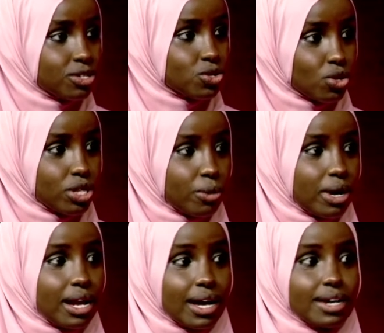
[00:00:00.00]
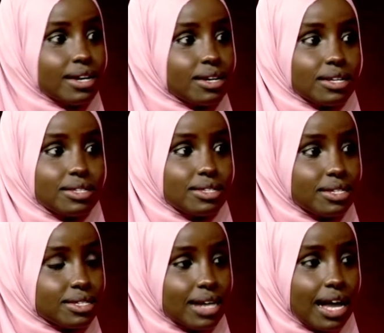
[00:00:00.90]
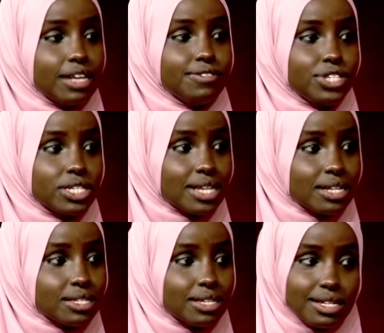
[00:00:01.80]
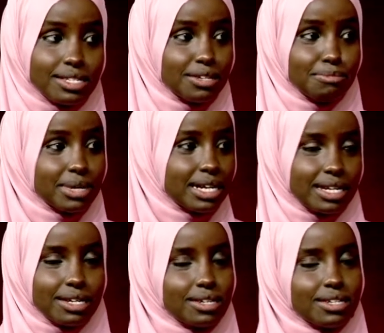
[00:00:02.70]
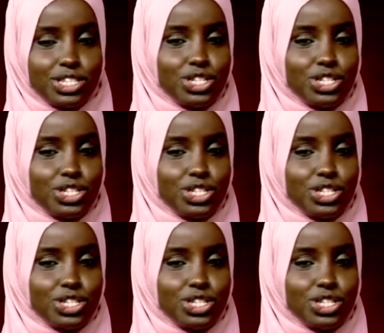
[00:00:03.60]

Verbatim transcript: so they were like, this girl, if she starts getting money,